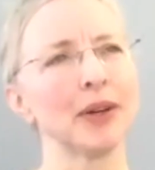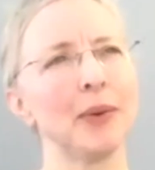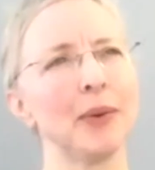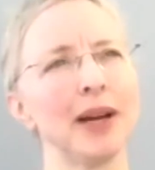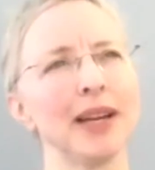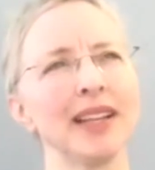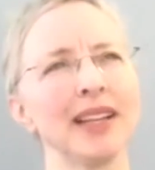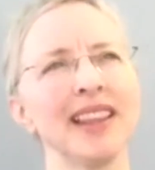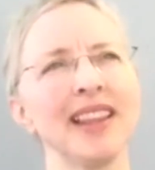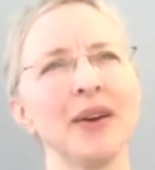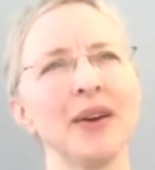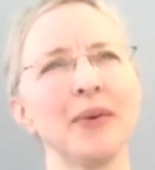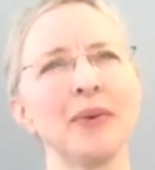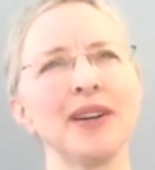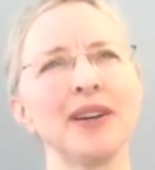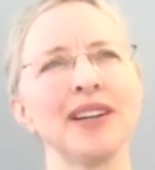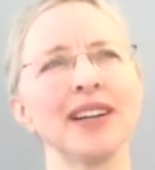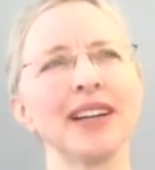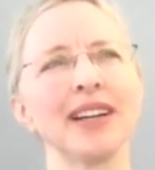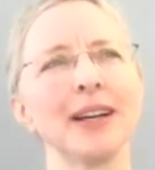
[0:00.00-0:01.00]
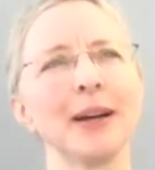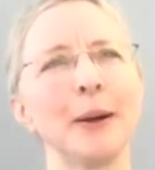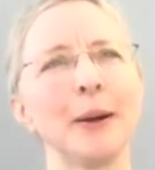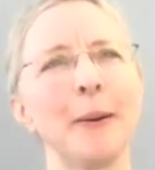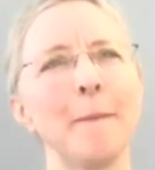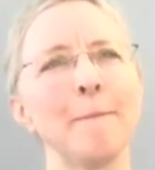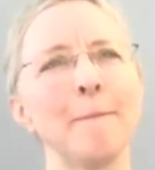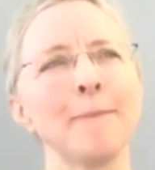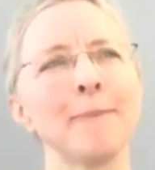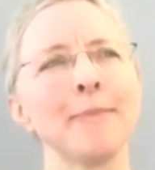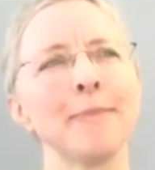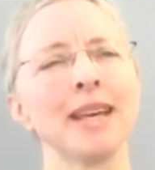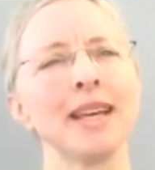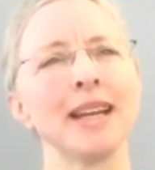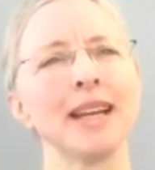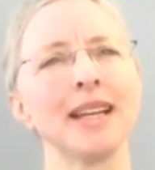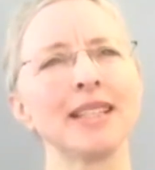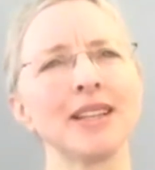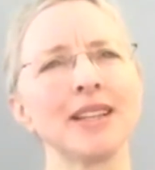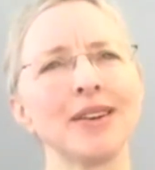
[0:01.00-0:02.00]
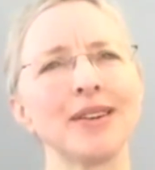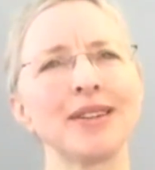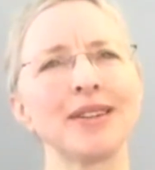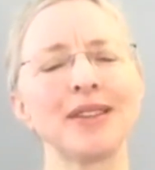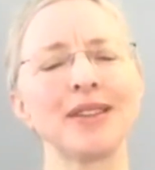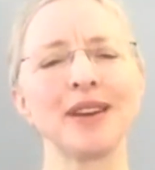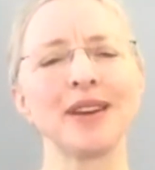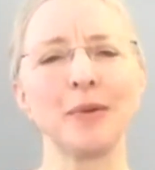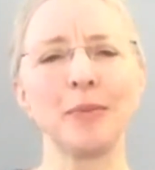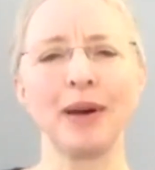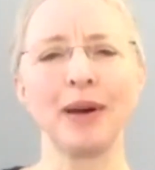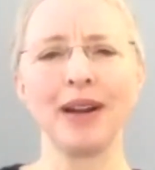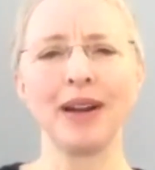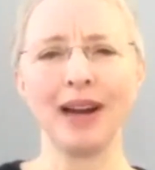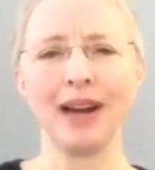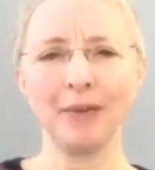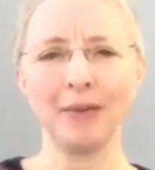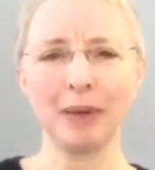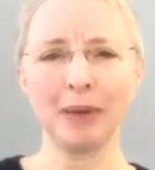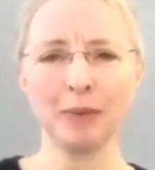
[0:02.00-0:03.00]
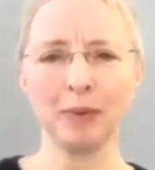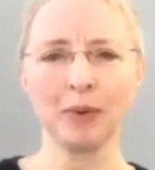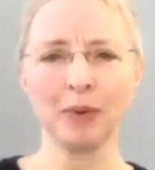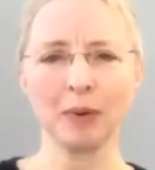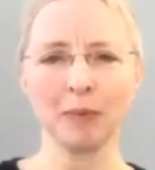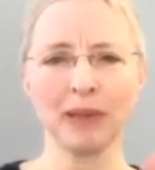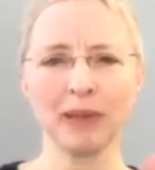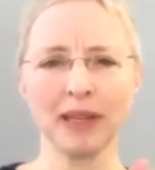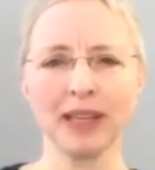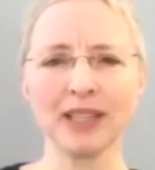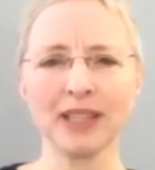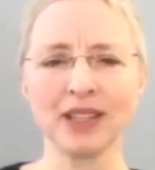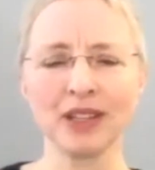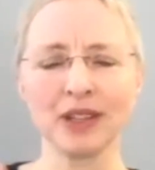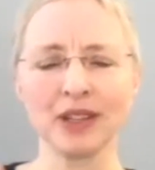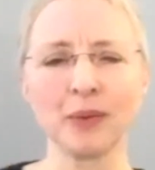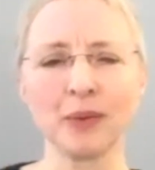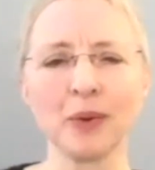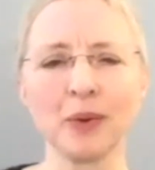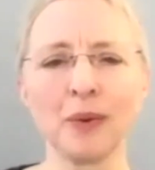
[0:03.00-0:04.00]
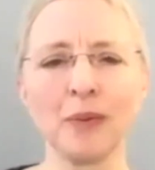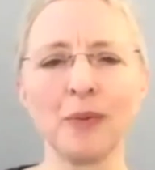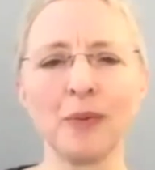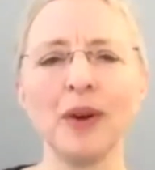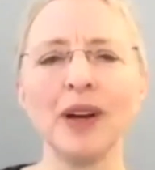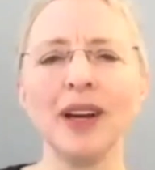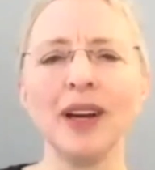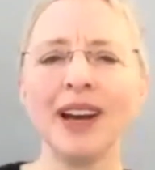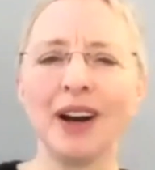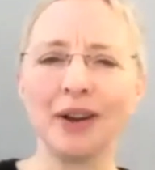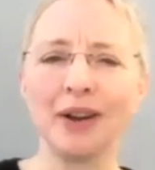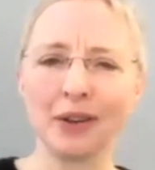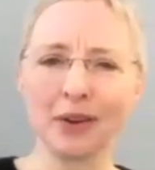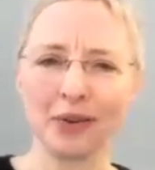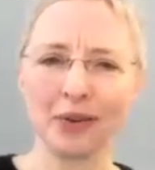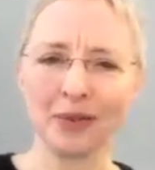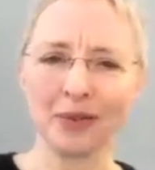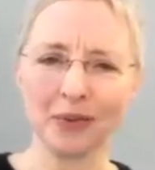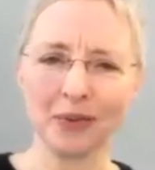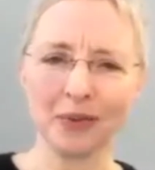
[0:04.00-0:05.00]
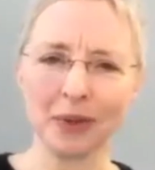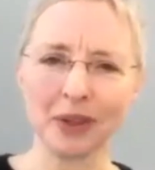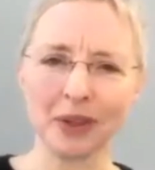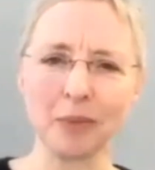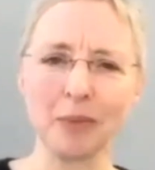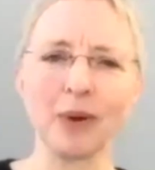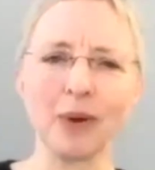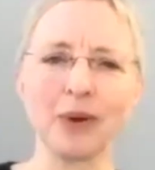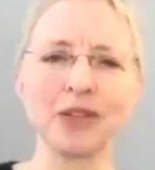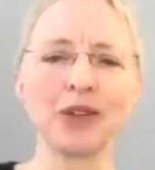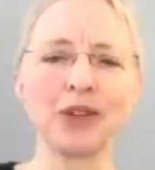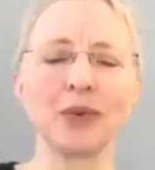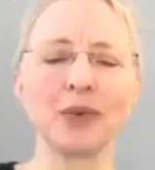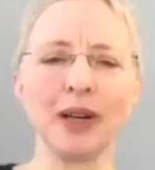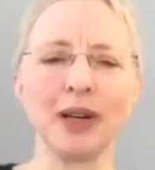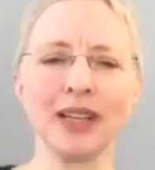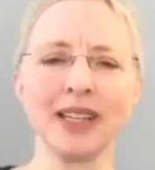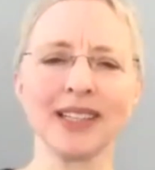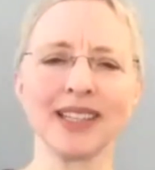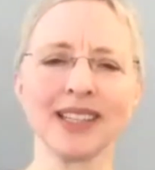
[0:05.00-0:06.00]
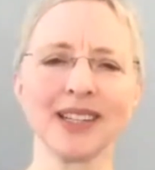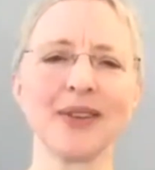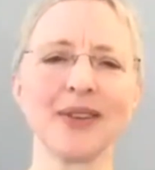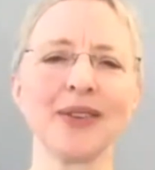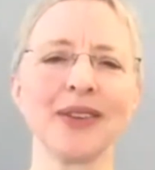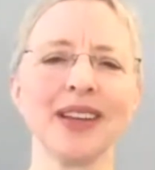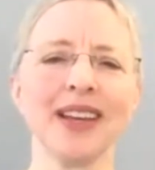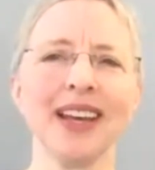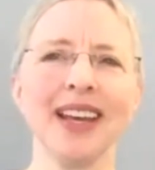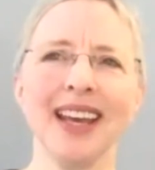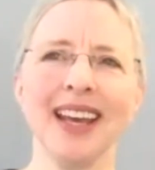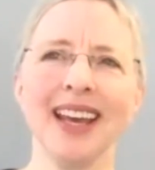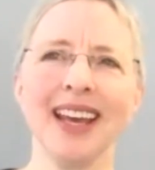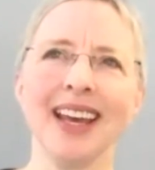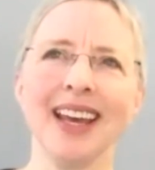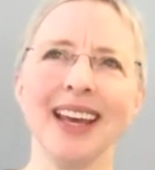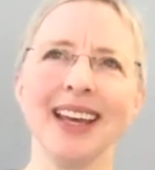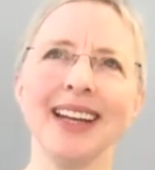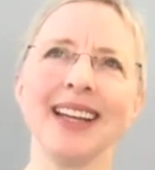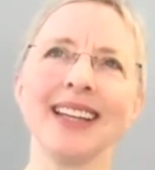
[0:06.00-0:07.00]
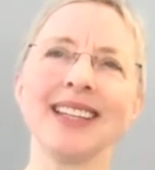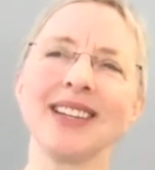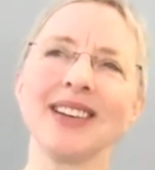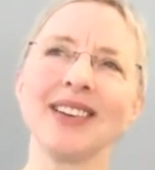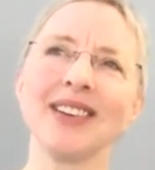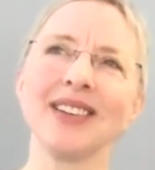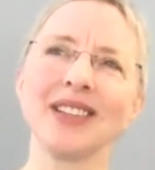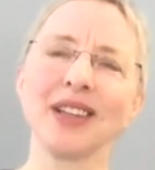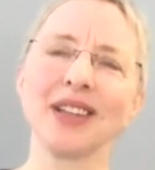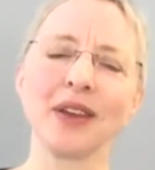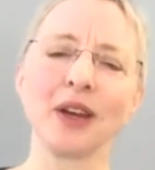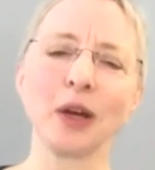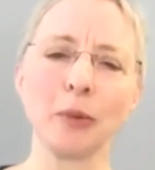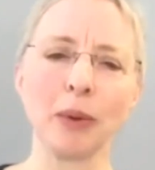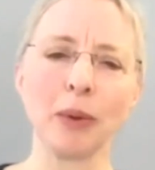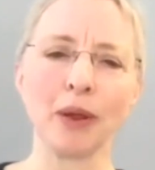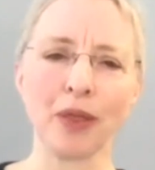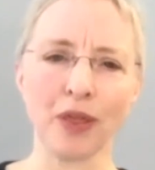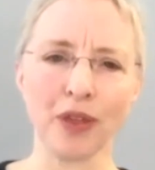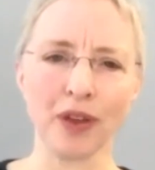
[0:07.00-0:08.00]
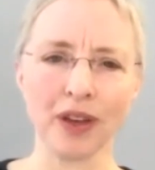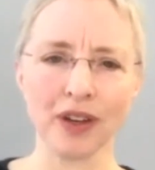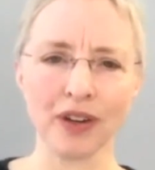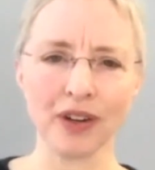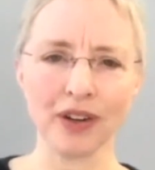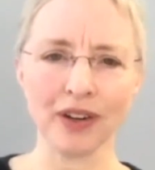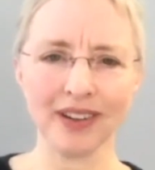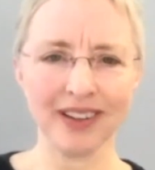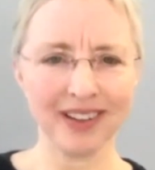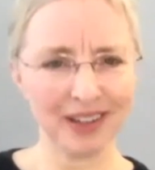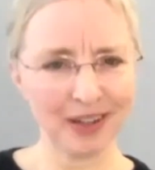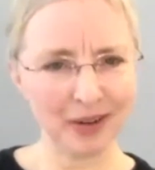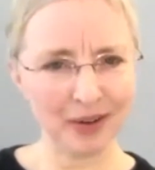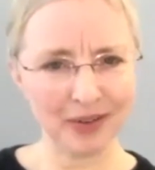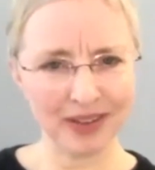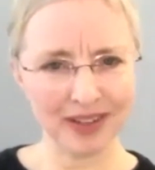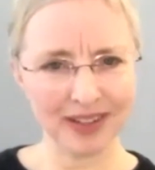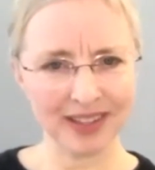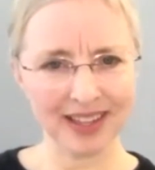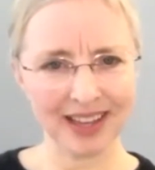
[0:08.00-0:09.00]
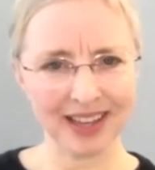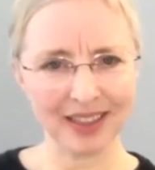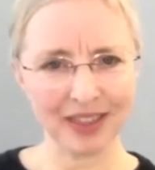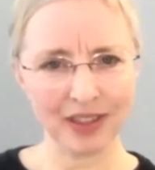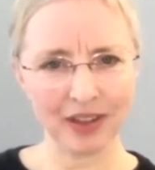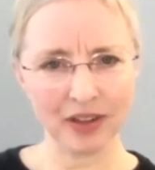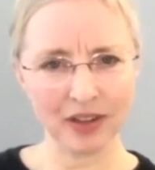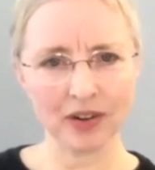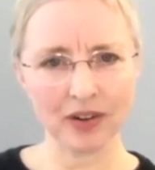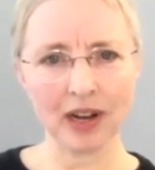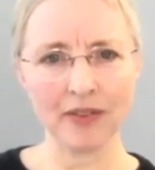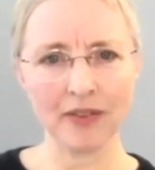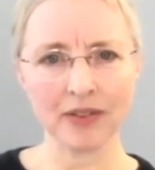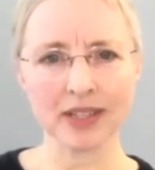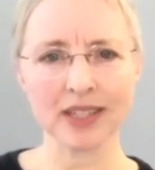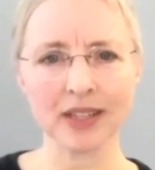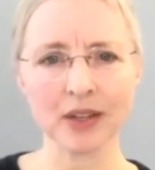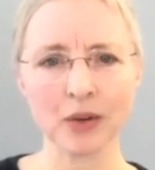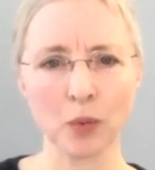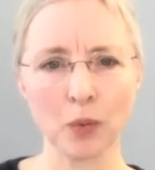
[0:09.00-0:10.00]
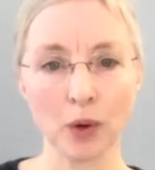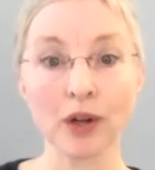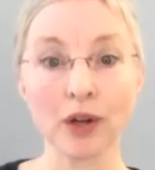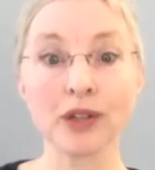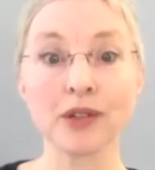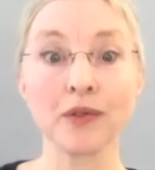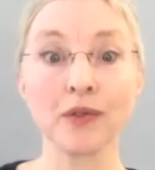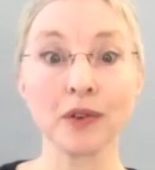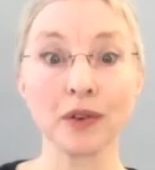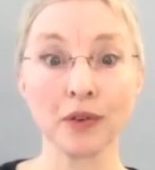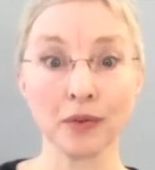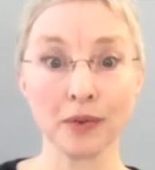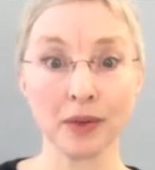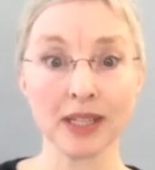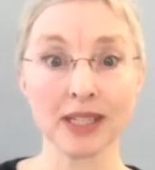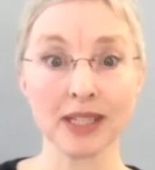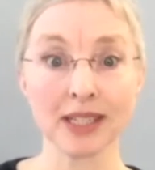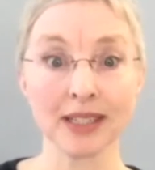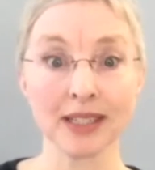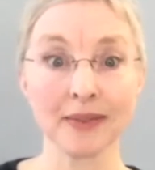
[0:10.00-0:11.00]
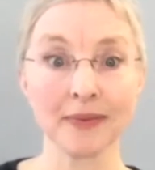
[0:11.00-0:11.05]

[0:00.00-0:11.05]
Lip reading: Why didn't that work? And I started to think about how people were placed in the room, what their motion was, and I started to think about theater, in that theater obviously works for a reason.